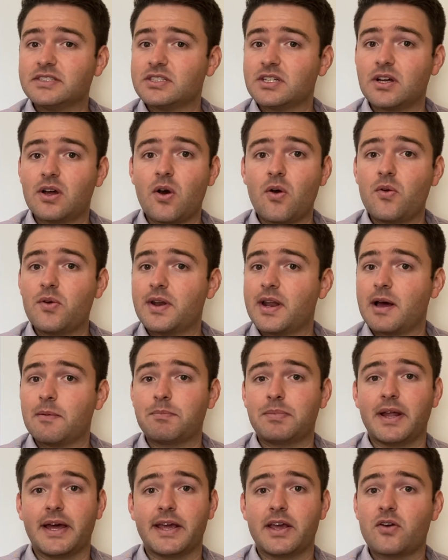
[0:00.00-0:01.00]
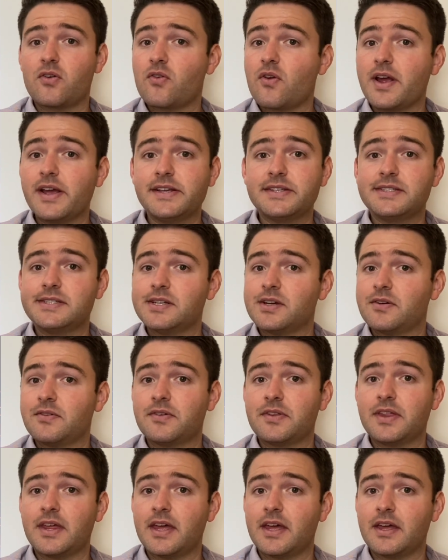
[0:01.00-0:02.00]
are going up like crazy over
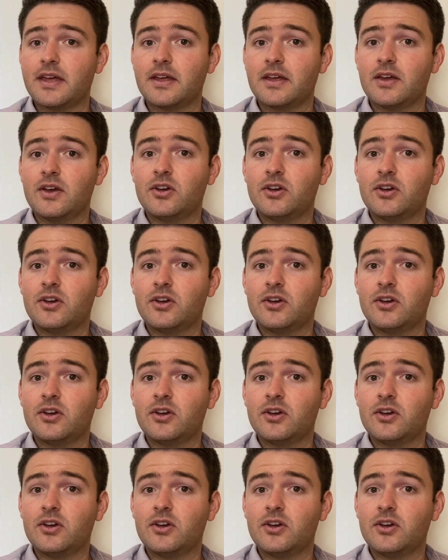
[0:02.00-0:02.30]
there.